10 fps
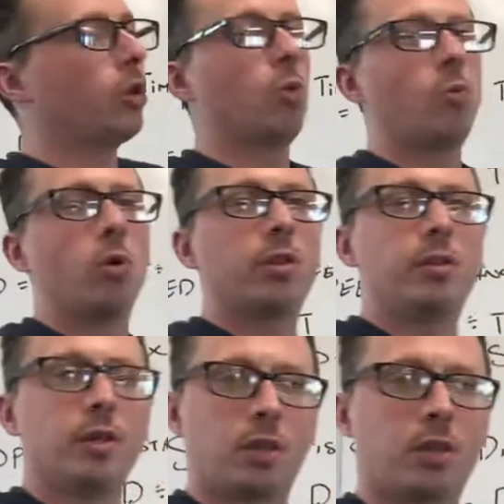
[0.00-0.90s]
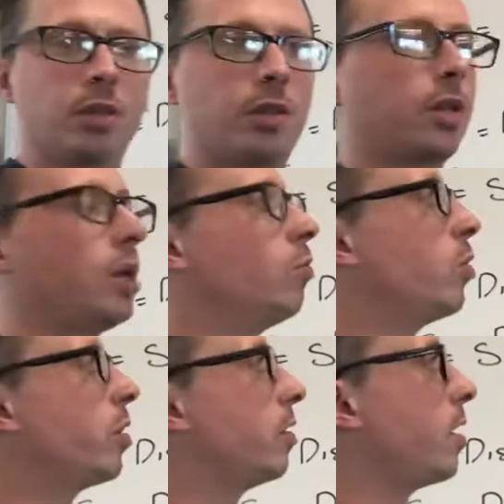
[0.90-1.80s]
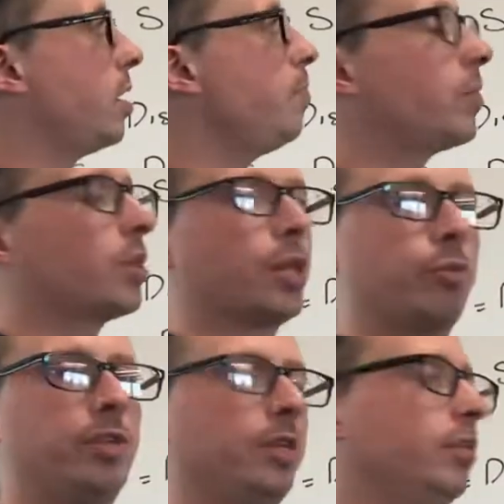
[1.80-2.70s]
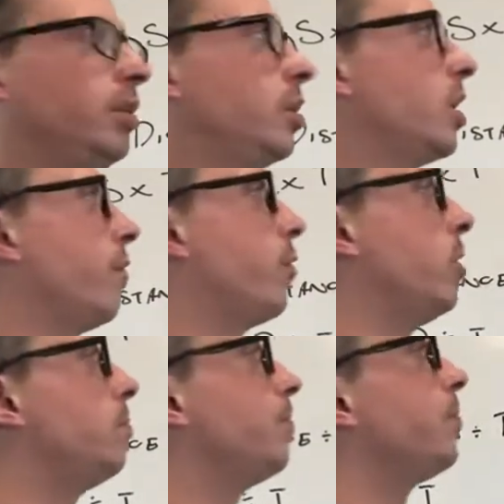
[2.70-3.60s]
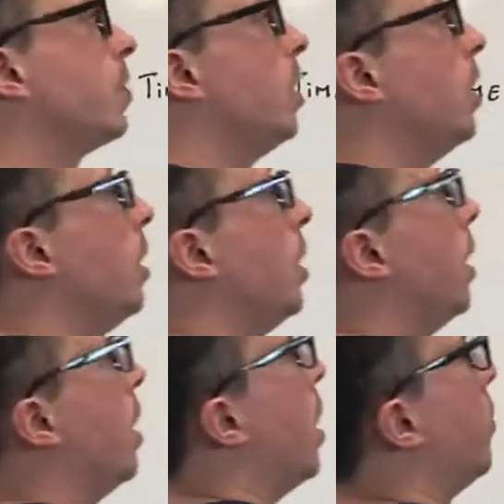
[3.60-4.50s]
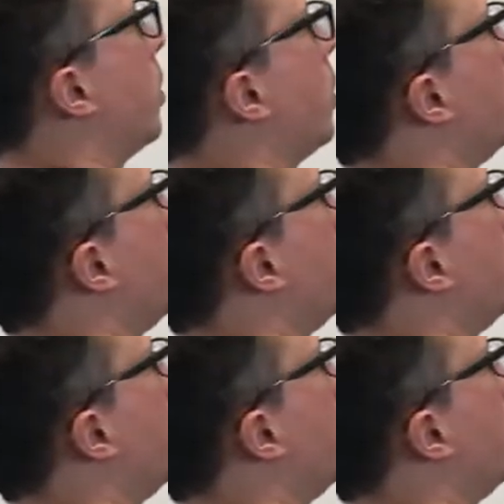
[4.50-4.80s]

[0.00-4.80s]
out what's the distance and what's the time, because that's what d and t stand for. And we can see